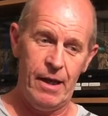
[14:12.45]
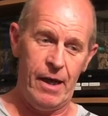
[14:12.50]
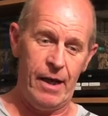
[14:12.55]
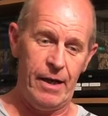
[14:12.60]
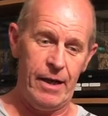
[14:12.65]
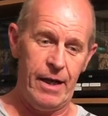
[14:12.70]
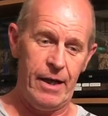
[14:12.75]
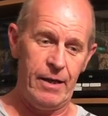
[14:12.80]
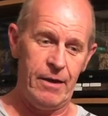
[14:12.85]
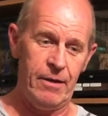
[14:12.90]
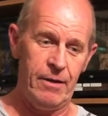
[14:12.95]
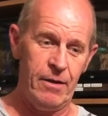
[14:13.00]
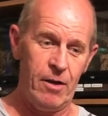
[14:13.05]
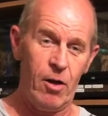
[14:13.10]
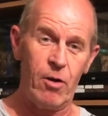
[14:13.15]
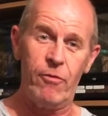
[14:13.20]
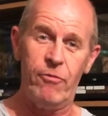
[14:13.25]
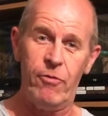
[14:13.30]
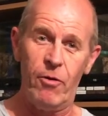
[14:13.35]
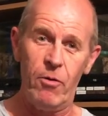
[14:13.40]
and then
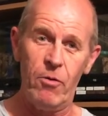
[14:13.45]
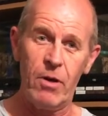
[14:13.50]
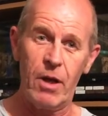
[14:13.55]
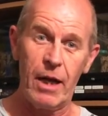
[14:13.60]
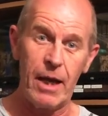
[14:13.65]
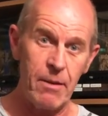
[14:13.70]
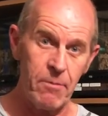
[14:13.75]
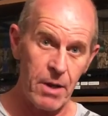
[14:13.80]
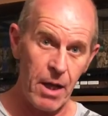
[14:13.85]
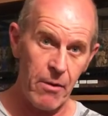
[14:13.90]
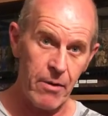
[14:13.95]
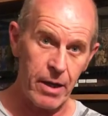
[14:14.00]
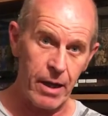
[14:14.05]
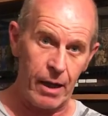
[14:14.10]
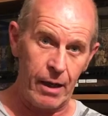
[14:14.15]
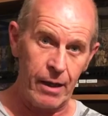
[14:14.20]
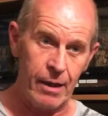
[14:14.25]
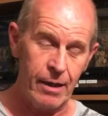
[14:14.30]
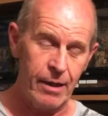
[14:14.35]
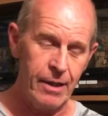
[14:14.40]
like a fool, I let him go
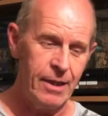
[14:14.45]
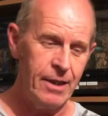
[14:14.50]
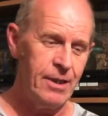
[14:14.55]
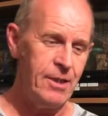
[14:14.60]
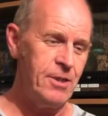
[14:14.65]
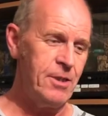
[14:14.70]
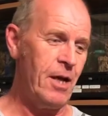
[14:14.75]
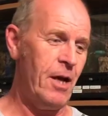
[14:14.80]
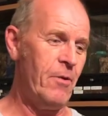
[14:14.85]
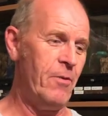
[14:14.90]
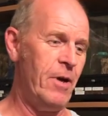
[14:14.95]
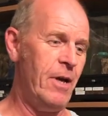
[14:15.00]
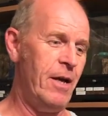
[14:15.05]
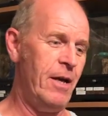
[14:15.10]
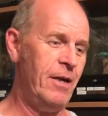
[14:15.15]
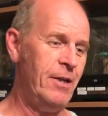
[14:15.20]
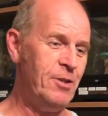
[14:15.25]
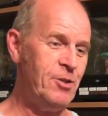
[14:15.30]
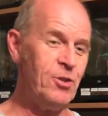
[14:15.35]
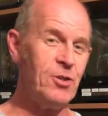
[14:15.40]
again.
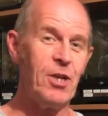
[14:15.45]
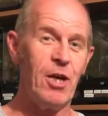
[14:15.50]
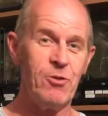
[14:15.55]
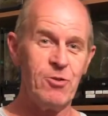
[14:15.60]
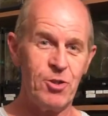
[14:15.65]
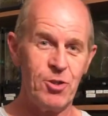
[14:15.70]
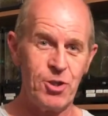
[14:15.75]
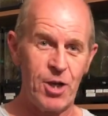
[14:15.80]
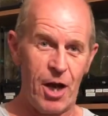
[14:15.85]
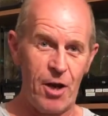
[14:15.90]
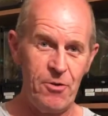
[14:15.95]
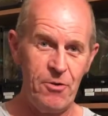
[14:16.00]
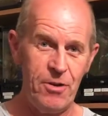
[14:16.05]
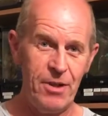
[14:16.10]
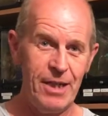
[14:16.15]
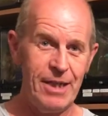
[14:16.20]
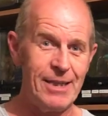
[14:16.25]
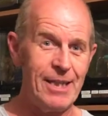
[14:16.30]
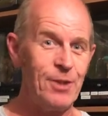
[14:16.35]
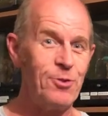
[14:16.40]
So just goes to show,
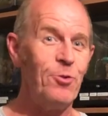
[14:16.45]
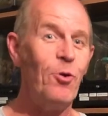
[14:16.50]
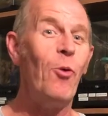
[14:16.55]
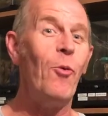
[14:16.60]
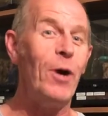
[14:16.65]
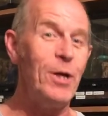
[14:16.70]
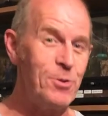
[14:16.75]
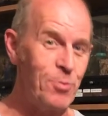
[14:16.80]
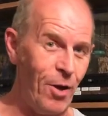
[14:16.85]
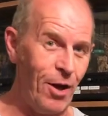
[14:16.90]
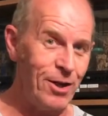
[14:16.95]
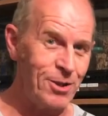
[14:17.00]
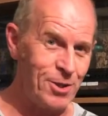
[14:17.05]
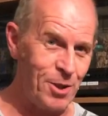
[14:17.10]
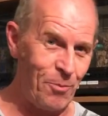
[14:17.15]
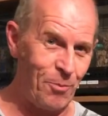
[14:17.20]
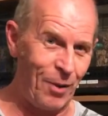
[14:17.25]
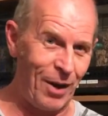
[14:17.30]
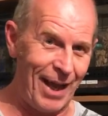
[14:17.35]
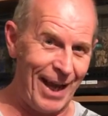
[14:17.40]
it doesn't always work
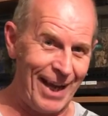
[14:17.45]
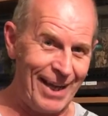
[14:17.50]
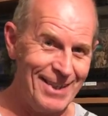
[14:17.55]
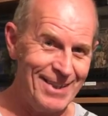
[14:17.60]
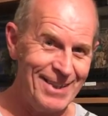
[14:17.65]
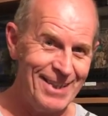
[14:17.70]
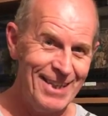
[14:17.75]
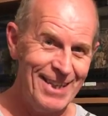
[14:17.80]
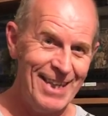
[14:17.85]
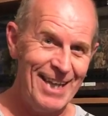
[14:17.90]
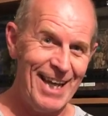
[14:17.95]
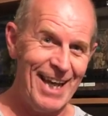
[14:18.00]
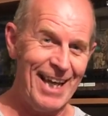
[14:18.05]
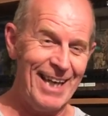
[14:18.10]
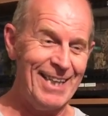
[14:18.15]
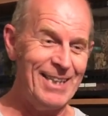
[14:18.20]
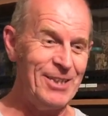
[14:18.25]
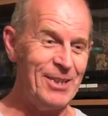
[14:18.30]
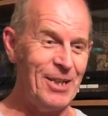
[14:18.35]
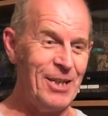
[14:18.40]
to plan,
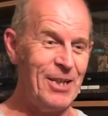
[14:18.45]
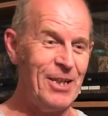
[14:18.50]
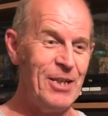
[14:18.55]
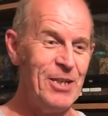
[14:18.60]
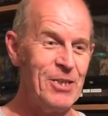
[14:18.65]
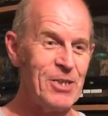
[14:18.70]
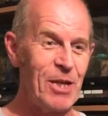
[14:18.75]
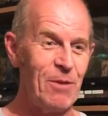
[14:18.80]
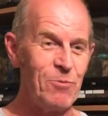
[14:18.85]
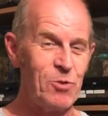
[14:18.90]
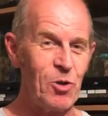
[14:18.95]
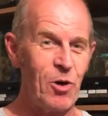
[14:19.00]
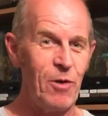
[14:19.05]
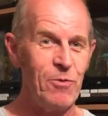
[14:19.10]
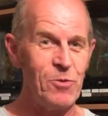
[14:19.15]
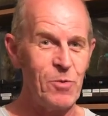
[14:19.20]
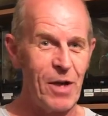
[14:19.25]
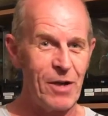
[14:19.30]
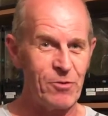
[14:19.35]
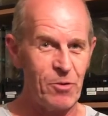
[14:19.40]
and
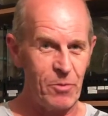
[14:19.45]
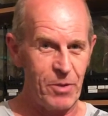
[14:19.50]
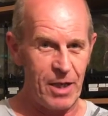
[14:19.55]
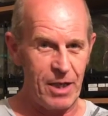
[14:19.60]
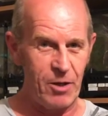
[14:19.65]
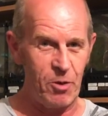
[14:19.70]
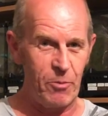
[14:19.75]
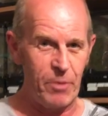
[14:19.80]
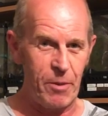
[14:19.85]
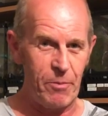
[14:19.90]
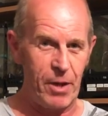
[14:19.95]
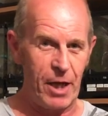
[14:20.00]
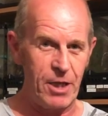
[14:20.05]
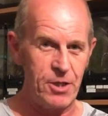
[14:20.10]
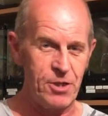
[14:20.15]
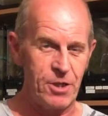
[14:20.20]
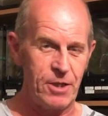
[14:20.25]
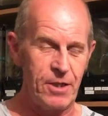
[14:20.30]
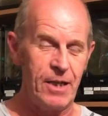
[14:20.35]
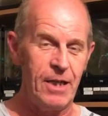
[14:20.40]
sometimes we have to be a little bit
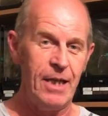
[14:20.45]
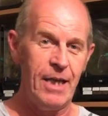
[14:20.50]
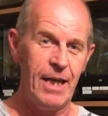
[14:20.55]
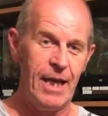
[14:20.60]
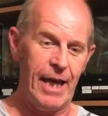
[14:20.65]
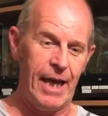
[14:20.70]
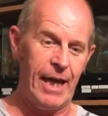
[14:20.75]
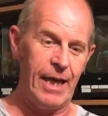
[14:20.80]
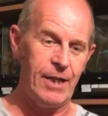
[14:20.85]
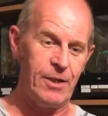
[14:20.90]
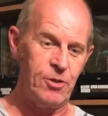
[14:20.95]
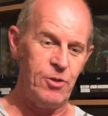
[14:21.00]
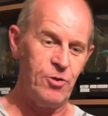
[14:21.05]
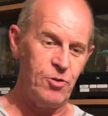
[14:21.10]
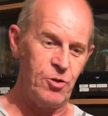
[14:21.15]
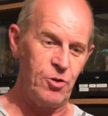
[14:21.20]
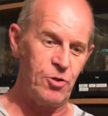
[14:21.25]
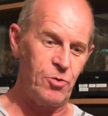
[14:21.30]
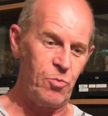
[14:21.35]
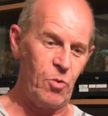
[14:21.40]
patient and
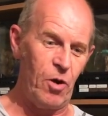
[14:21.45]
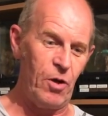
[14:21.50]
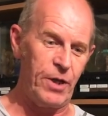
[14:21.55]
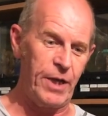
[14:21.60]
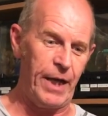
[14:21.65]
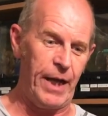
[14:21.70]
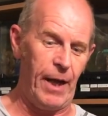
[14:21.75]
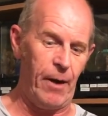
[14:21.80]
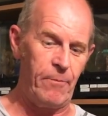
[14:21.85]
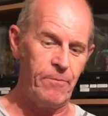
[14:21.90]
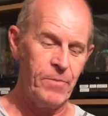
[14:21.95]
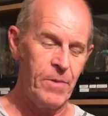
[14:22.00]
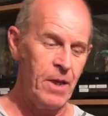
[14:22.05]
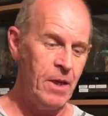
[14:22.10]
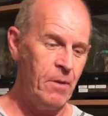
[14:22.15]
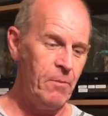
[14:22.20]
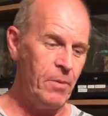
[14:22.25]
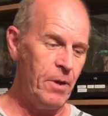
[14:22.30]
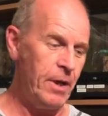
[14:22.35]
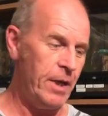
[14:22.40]
just work it out.
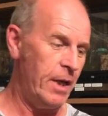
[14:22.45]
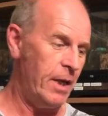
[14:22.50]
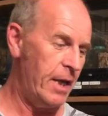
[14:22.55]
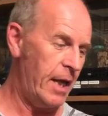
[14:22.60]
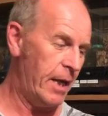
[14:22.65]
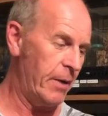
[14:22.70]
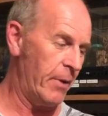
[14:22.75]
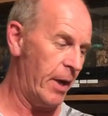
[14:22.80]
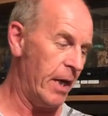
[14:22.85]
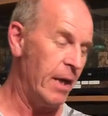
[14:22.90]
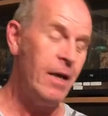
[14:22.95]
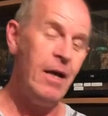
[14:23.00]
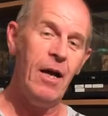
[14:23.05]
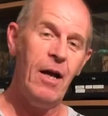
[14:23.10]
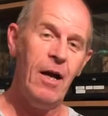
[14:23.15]
But anyway,